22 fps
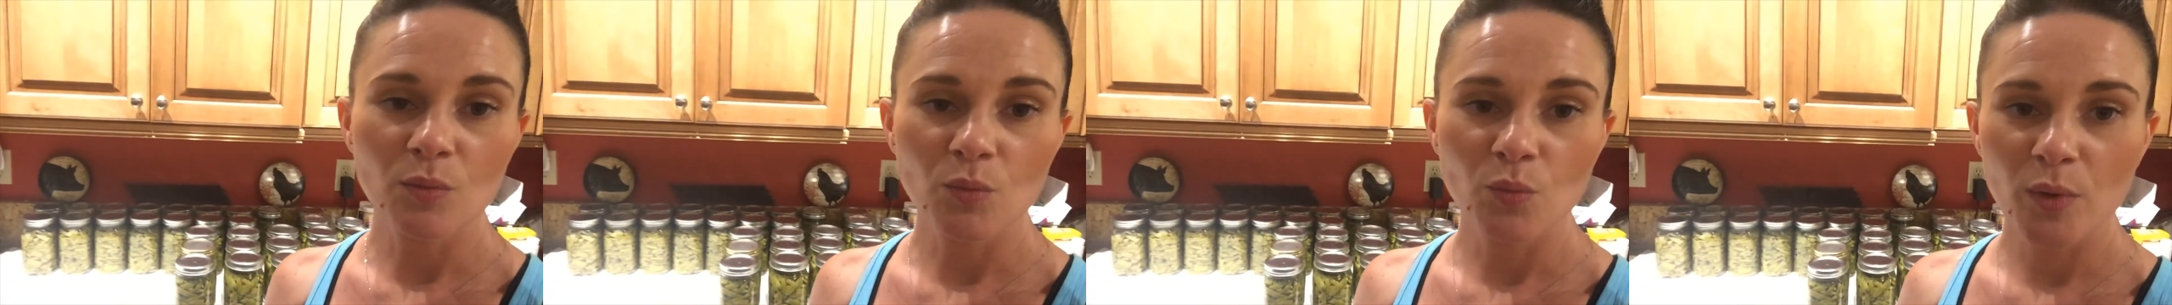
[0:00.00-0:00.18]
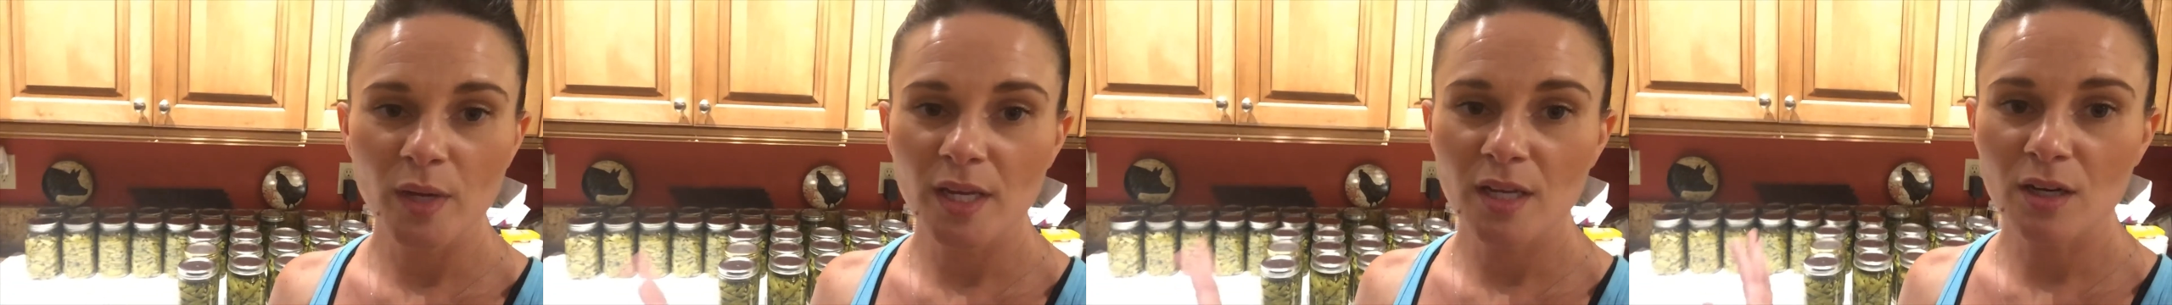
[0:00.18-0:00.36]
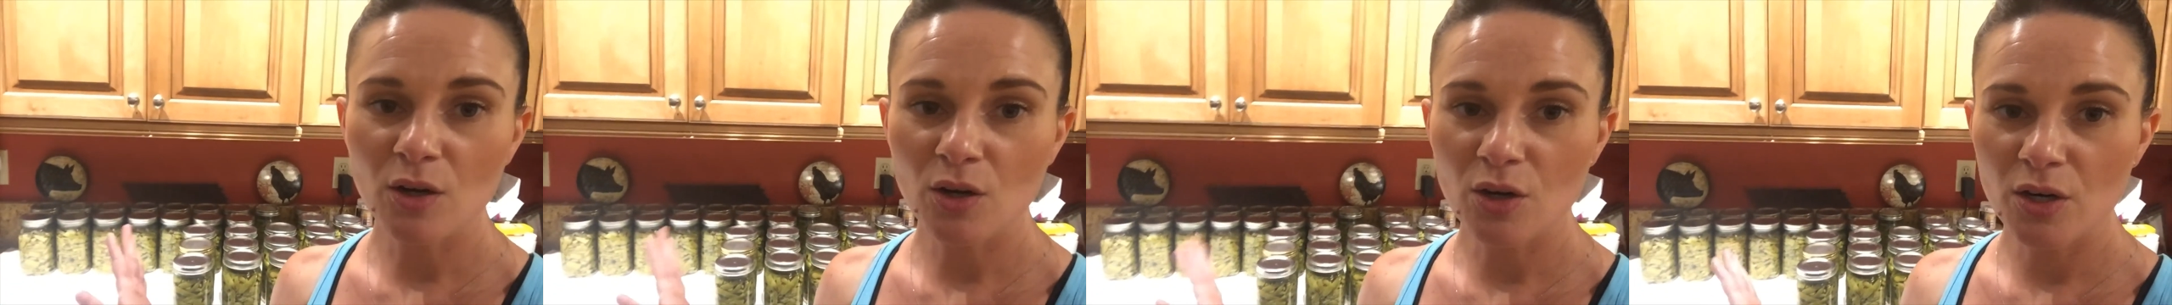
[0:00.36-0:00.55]

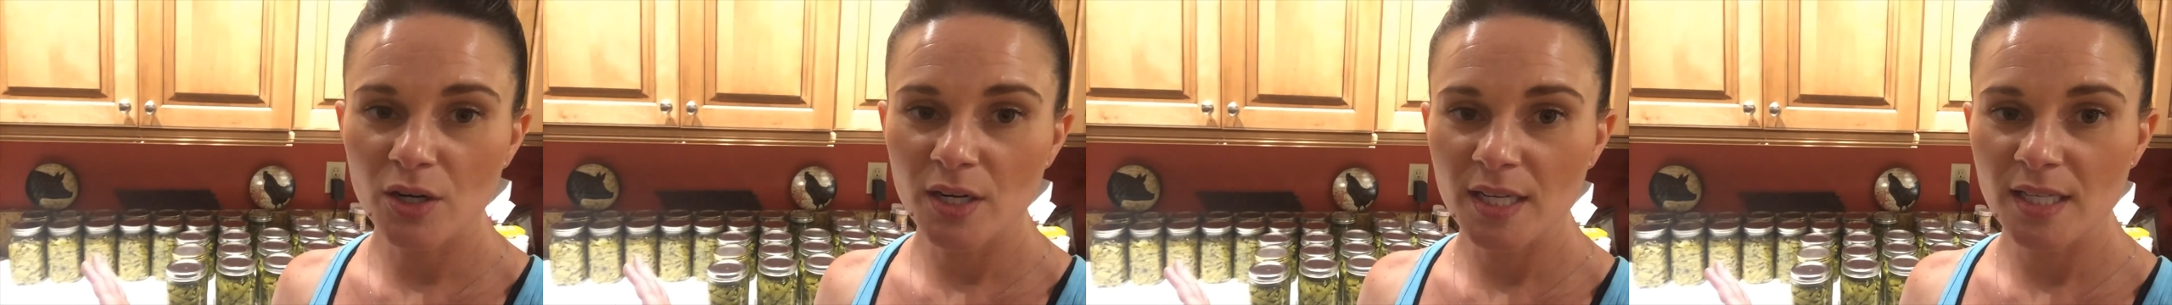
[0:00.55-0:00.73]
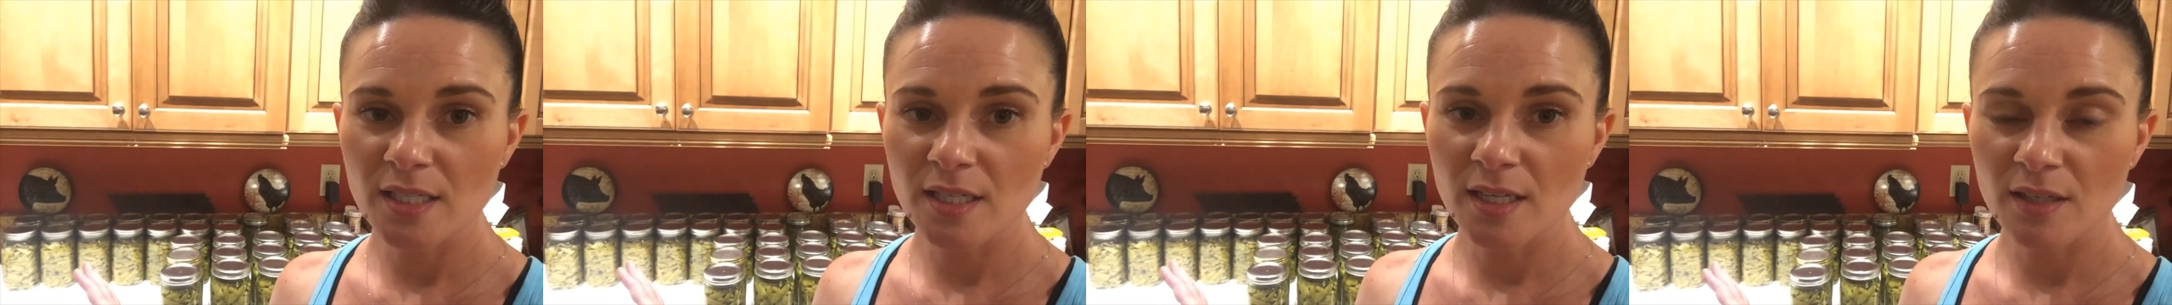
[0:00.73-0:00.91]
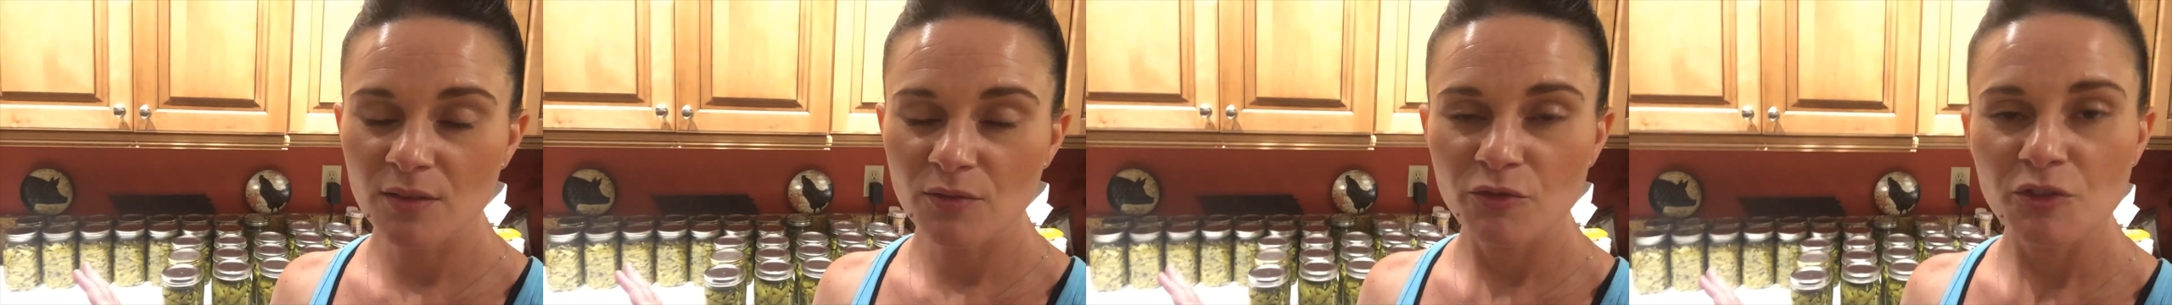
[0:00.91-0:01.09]
We had already
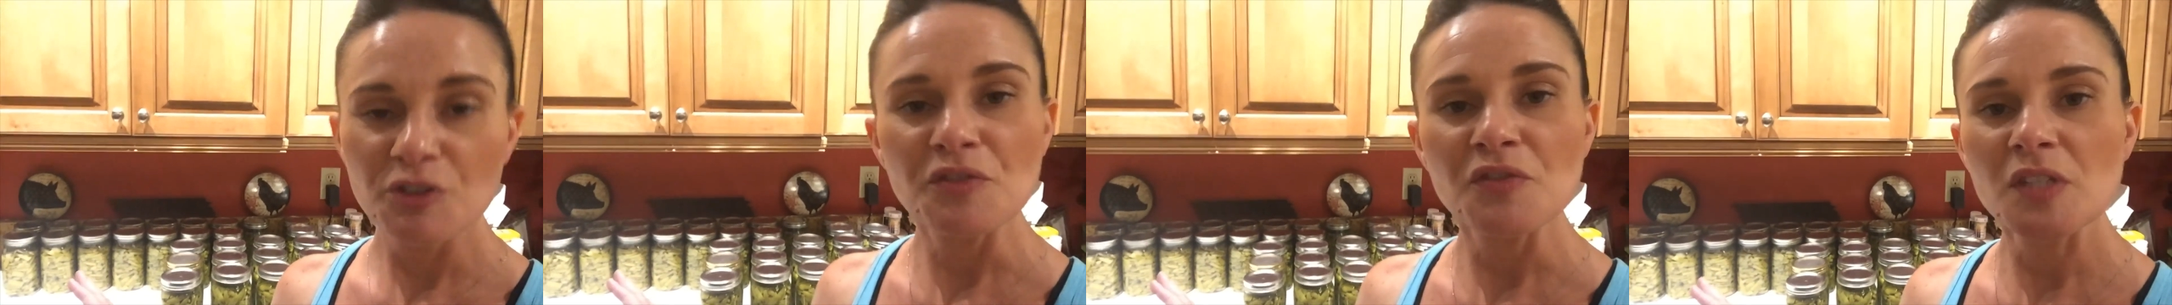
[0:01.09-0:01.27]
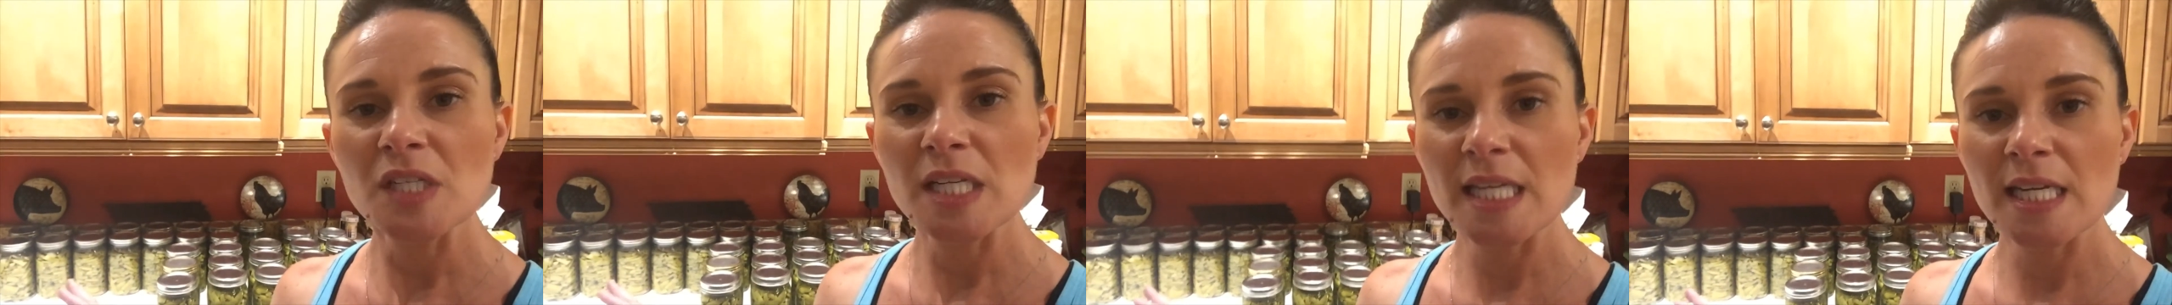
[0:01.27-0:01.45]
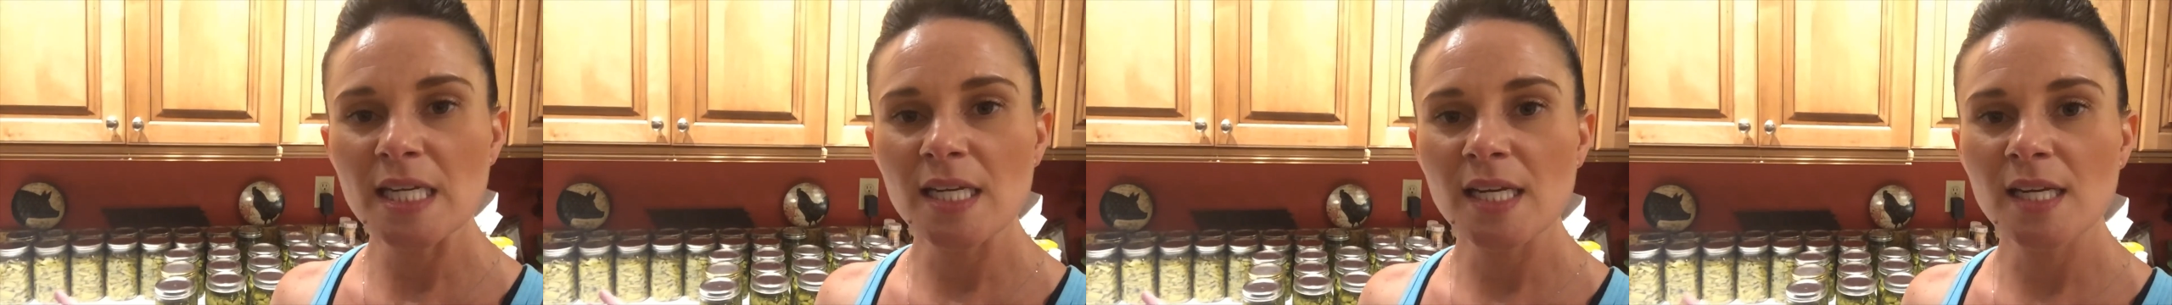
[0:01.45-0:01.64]
done
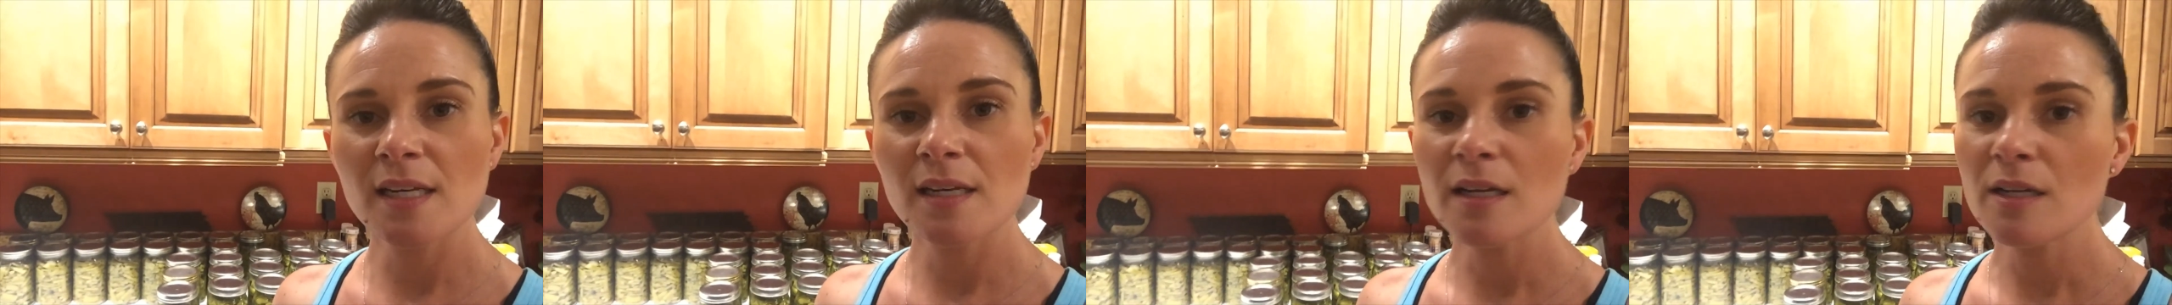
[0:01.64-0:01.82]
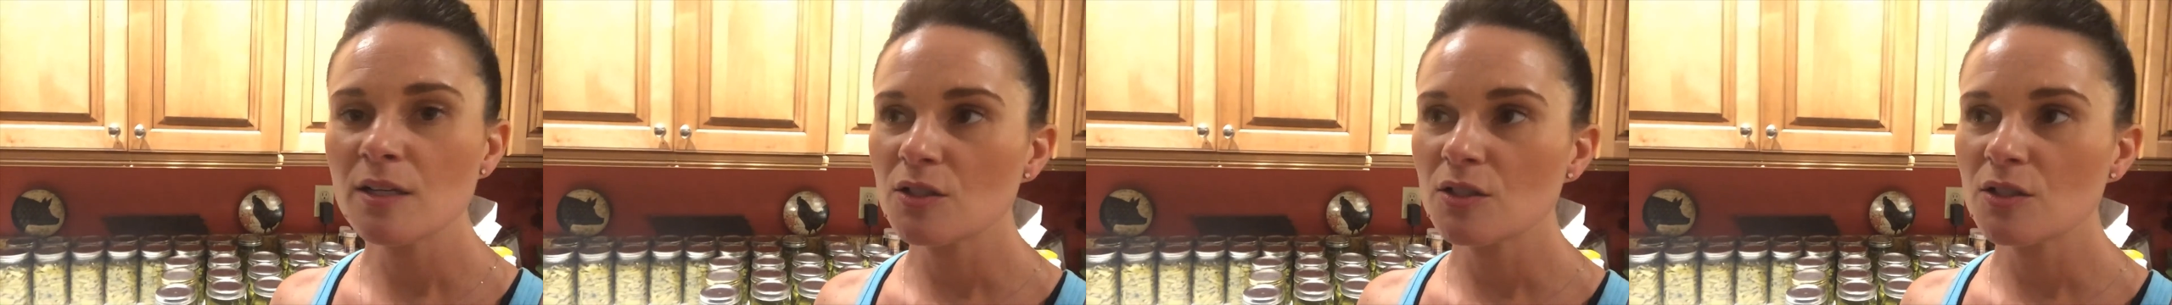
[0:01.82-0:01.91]
15,